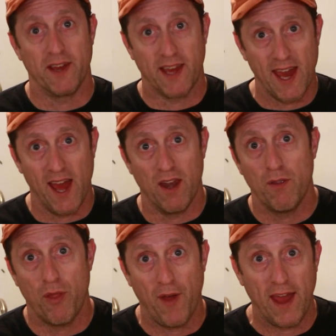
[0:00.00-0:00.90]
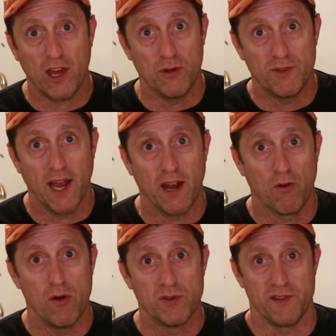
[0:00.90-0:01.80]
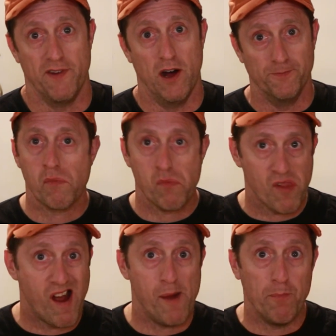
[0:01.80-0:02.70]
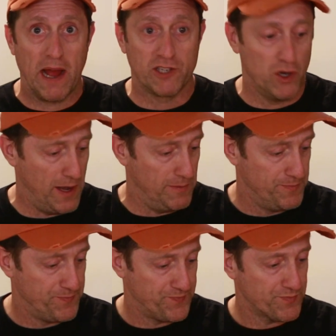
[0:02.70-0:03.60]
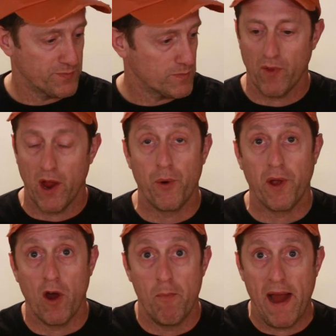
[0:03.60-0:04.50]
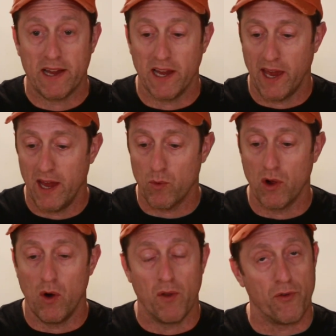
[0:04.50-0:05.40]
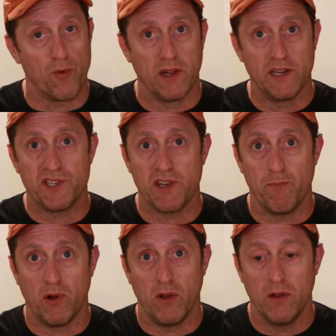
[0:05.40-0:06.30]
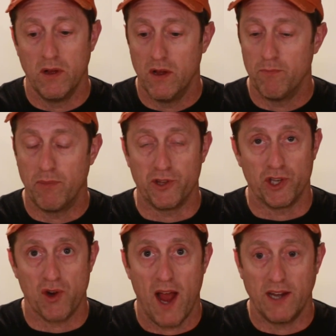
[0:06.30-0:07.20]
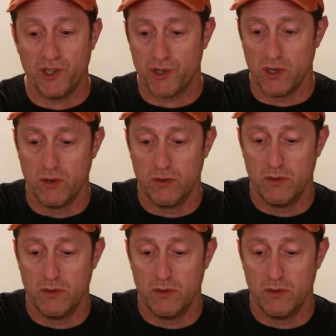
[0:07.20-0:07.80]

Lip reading: Again, thank you, Teddy Roosevelt. All right, back to it. Here we go back again. We're going with a really simple, but the tried and true.